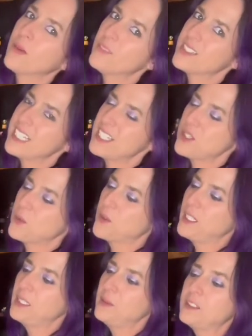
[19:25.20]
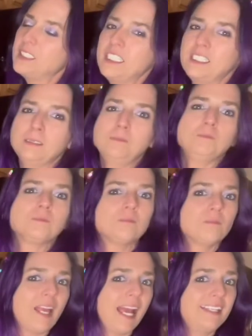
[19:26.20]
Tastes really, really good.
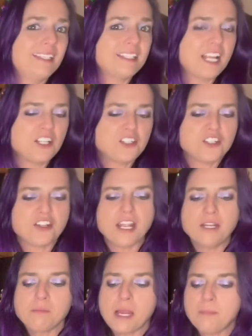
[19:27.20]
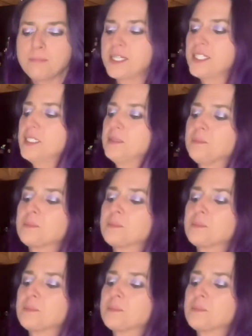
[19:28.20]
I did not strain my butter.